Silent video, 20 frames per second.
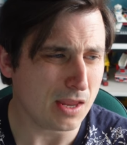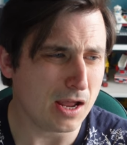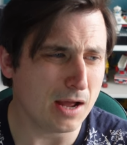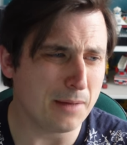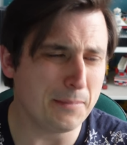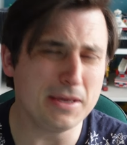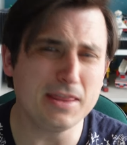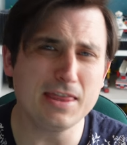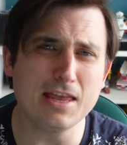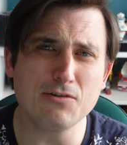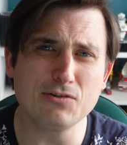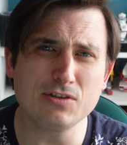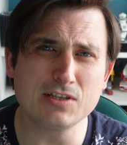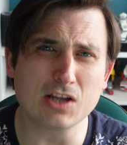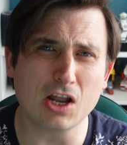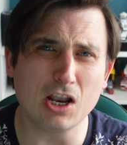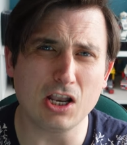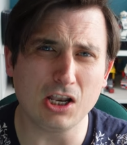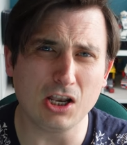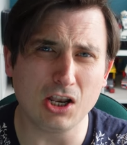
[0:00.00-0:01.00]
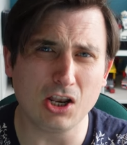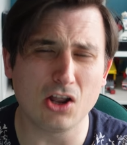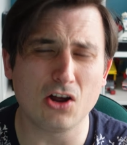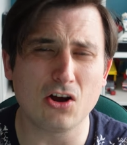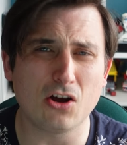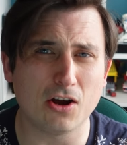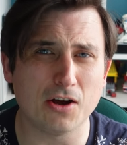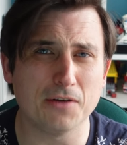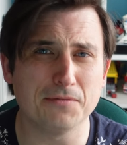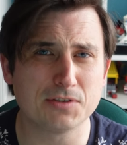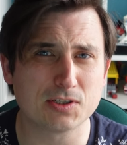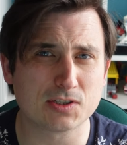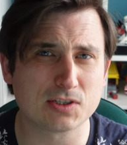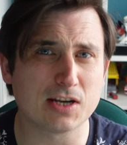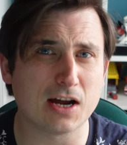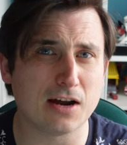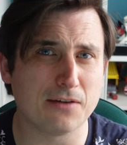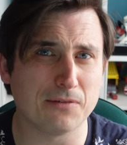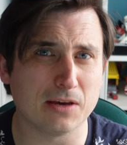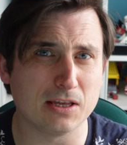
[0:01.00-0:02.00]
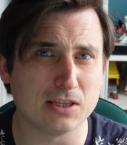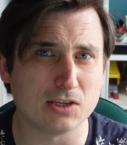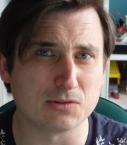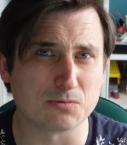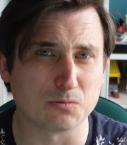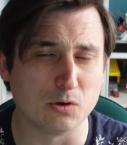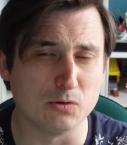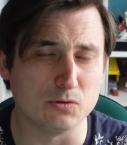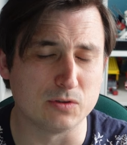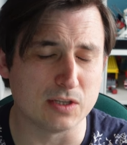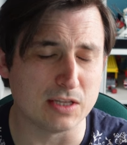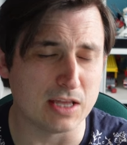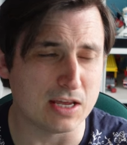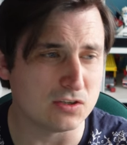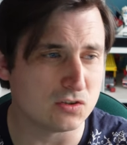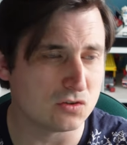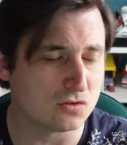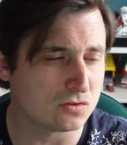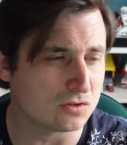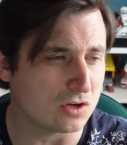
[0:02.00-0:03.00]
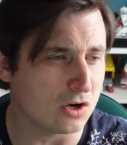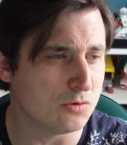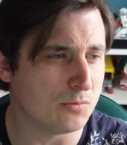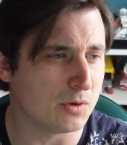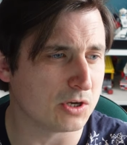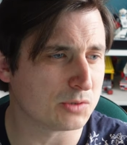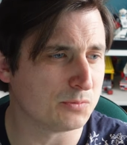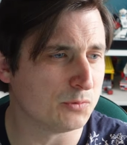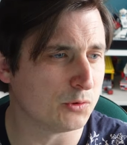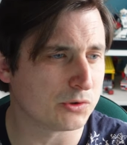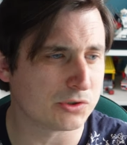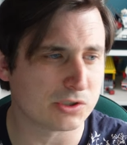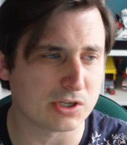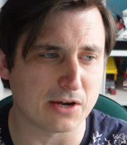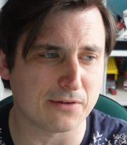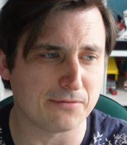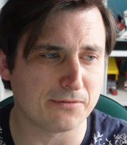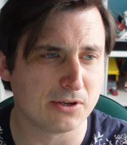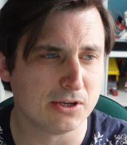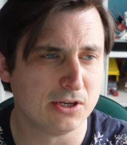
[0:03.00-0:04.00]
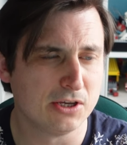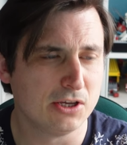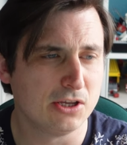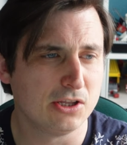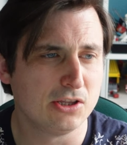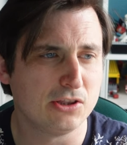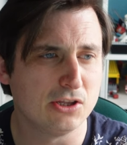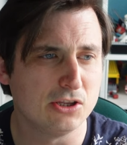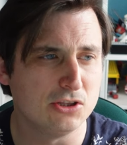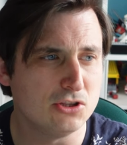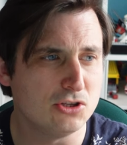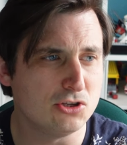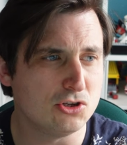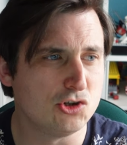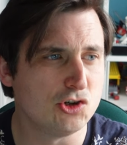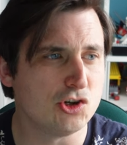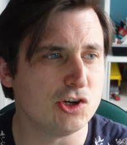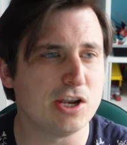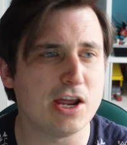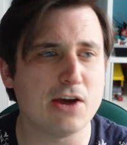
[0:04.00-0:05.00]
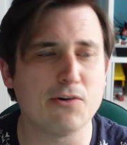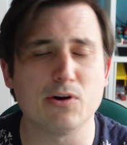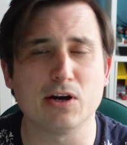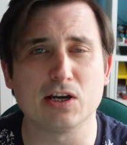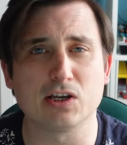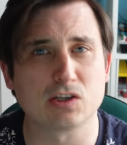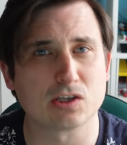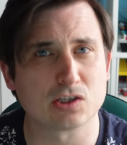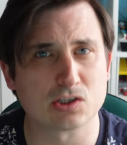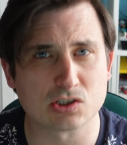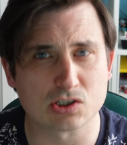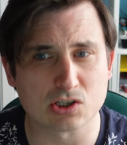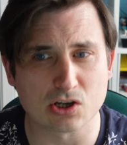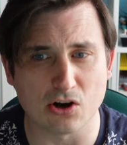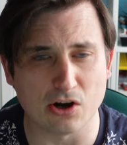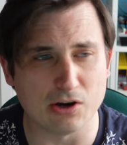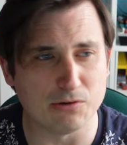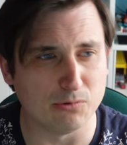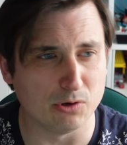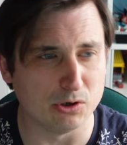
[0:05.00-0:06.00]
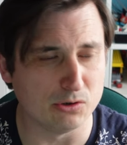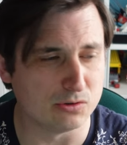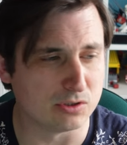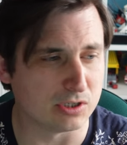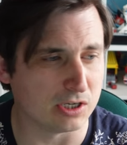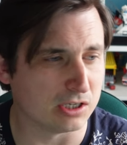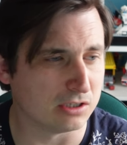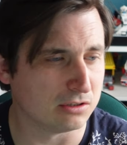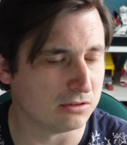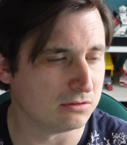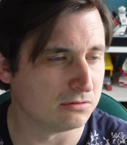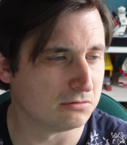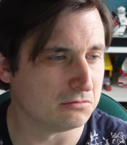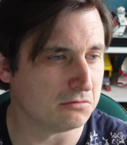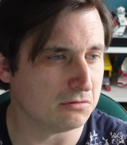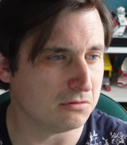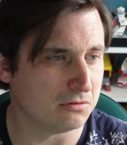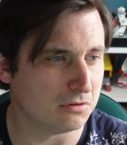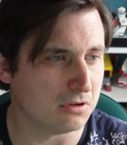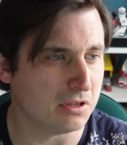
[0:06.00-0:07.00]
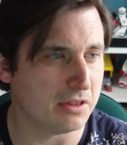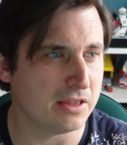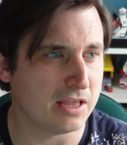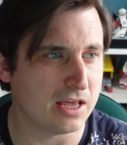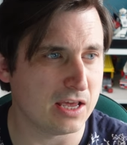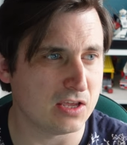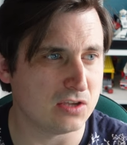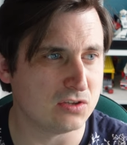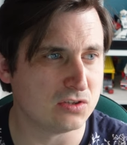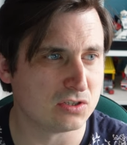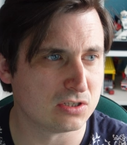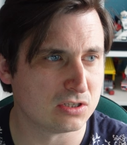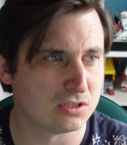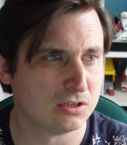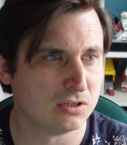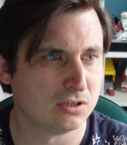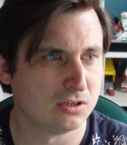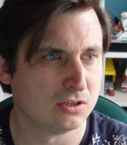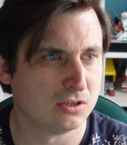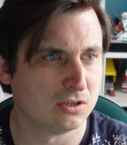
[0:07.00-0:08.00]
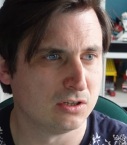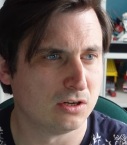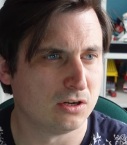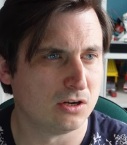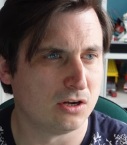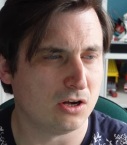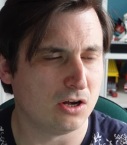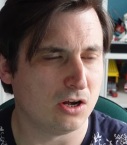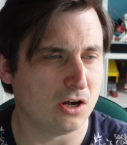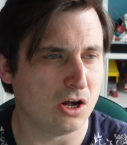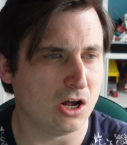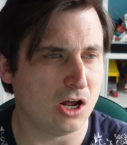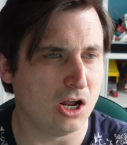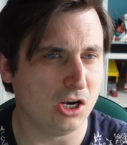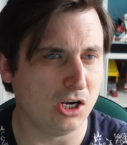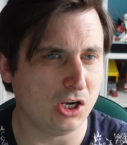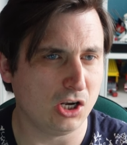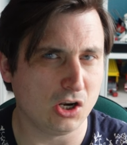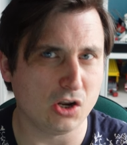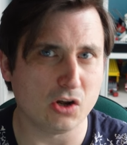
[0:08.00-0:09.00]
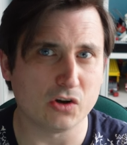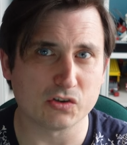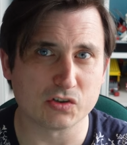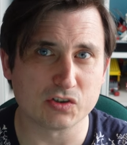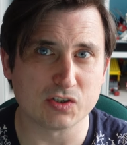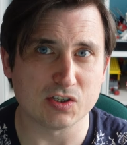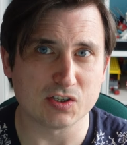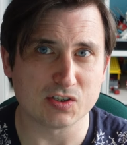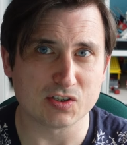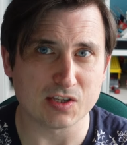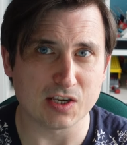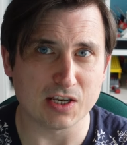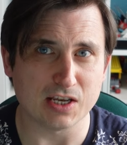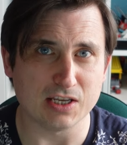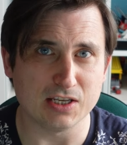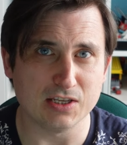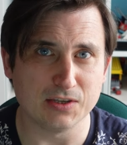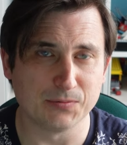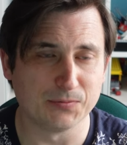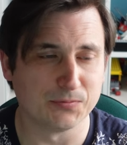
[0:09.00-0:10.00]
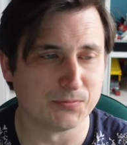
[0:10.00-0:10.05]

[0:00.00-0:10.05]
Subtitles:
I mean, there is a lot of stuff in this router. There's so much more stuff than the generic Sky router. There's a lot to see.